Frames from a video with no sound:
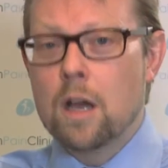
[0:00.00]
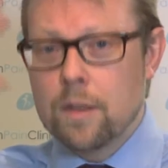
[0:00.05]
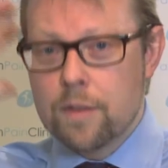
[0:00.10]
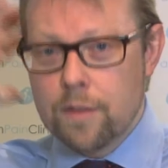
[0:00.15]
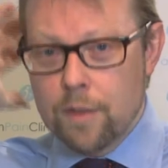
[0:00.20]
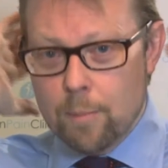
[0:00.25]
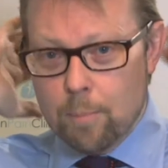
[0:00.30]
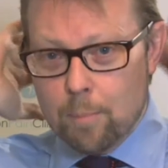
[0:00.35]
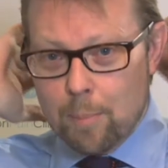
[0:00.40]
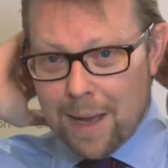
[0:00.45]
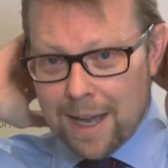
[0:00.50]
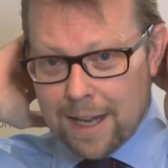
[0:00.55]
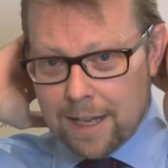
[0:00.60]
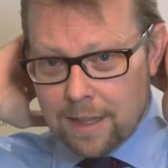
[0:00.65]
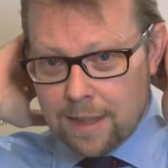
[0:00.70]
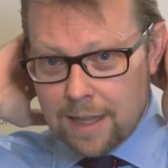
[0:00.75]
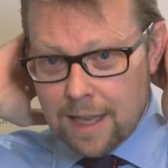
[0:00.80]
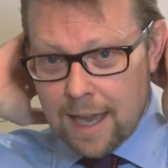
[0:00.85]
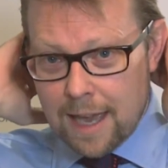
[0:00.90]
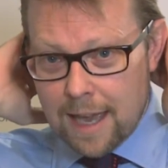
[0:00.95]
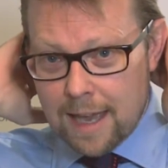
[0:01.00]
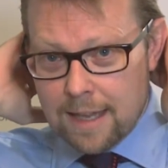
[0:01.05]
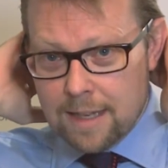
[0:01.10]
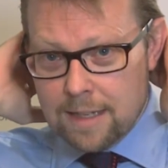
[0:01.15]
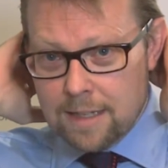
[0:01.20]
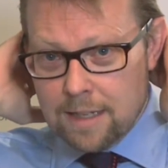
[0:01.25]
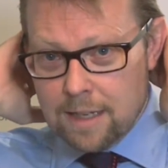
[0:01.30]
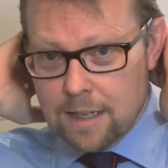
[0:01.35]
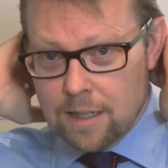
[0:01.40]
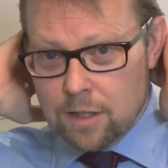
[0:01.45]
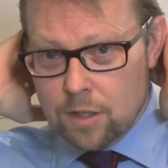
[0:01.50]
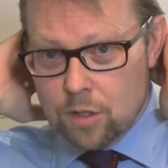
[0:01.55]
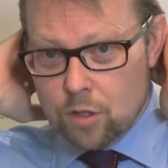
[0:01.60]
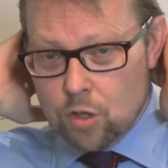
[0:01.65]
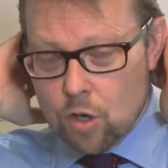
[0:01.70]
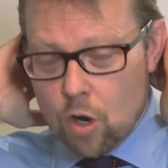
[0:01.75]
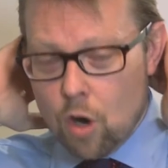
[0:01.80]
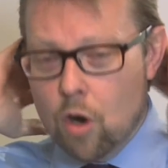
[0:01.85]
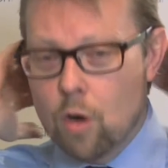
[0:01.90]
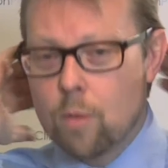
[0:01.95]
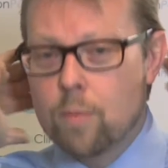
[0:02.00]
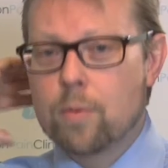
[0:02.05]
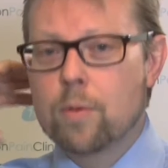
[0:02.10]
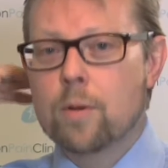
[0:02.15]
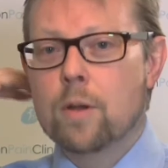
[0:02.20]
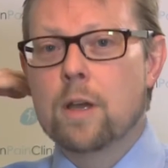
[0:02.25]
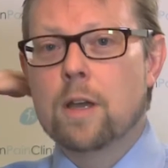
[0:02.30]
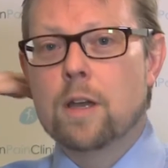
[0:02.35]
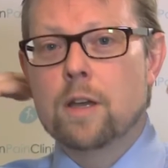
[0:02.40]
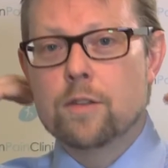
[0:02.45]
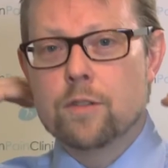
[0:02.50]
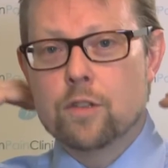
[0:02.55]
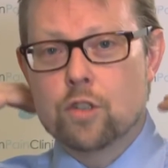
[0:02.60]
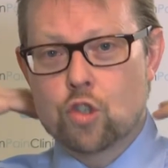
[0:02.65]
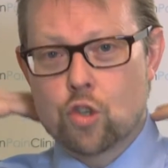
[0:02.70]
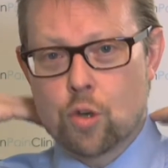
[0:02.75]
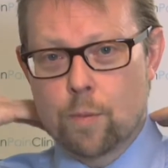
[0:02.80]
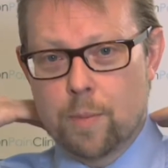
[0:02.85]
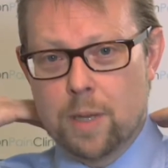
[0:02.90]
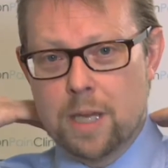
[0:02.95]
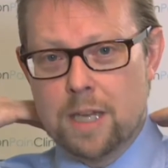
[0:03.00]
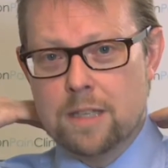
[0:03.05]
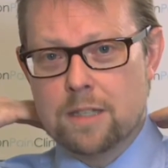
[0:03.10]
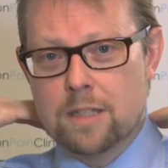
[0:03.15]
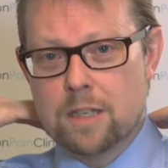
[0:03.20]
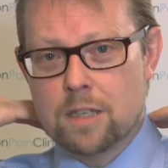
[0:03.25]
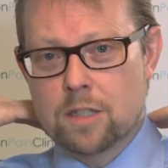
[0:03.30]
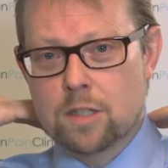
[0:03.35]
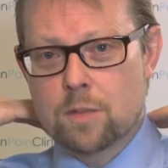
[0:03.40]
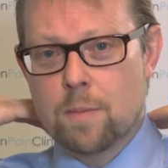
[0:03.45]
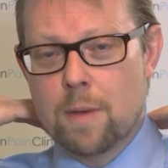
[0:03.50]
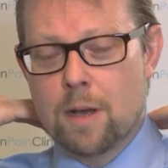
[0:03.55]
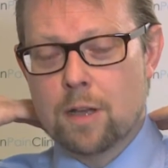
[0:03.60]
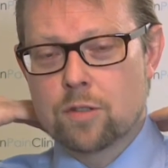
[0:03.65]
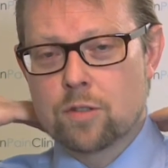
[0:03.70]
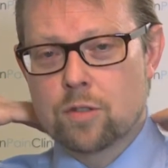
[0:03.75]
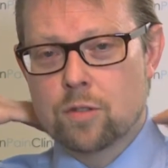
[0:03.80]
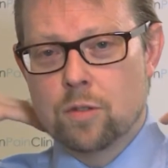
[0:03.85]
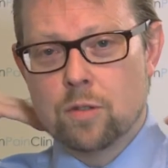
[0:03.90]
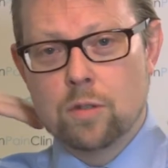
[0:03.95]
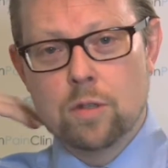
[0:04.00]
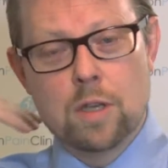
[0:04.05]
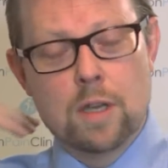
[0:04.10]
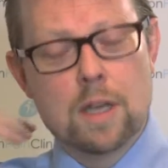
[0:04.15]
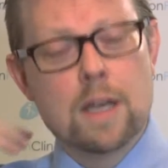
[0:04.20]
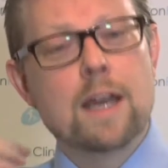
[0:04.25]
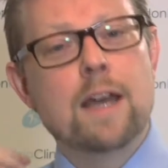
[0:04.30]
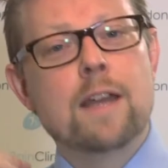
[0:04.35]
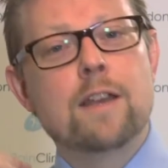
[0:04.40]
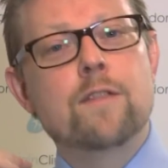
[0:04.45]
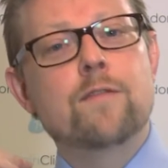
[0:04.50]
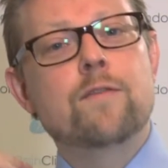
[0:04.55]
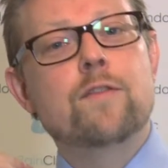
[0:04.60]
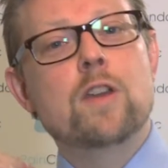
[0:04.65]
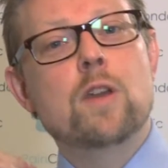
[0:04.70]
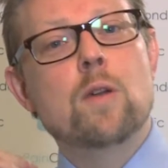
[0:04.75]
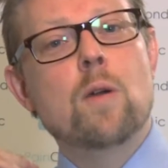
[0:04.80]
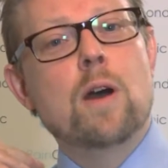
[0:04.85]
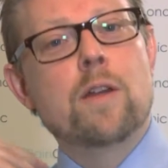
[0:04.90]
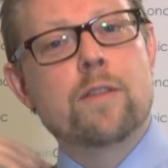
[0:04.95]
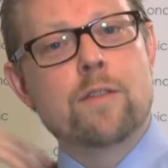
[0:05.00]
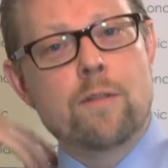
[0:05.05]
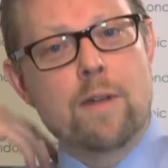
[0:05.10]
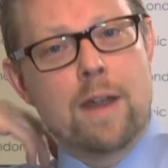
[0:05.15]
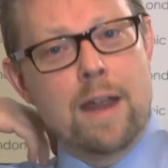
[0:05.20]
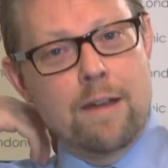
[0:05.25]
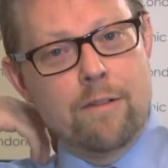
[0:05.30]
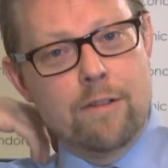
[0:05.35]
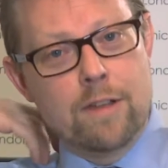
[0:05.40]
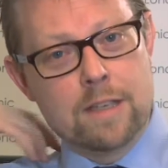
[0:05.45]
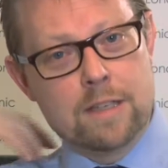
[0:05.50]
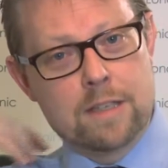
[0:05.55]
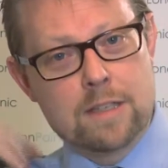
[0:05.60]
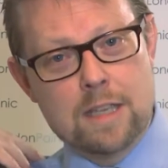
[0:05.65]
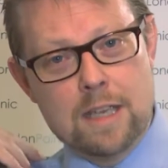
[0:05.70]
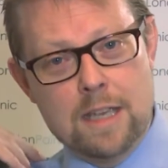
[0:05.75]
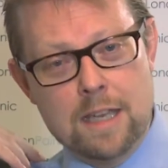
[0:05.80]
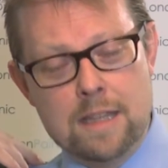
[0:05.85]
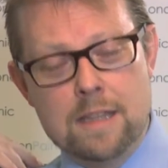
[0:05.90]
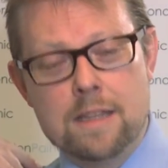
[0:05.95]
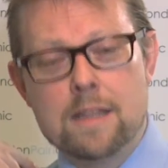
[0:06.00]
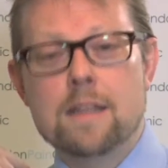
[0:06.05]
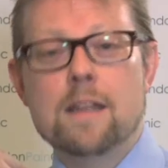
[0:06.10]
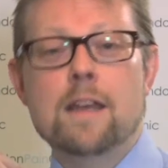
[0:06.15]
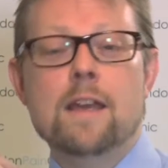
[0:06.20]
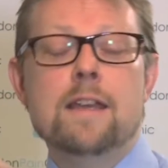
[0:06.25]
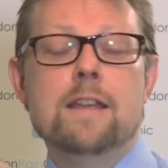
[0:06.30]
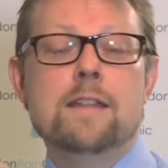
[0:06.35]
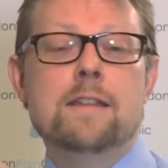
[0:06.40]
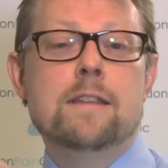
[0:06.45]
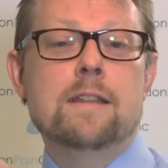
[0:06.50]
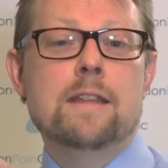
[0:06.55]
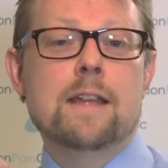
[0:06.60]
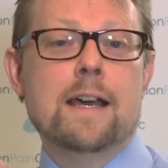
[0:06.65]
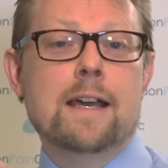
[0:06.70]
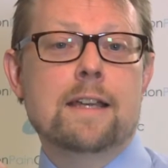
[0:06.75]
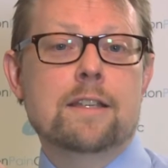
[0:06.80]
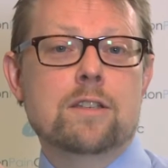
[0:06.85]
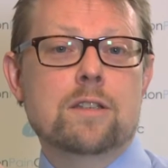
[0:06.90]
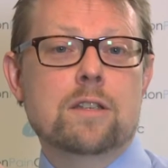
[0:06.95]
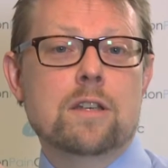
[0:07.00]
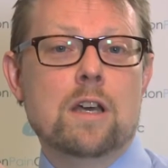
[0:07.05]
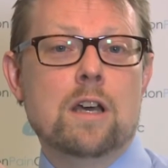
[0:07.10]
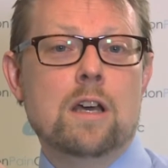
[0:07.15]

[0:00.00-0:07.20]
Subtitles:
the back of the head at the top, the trapezius muscle, and a few other areas in those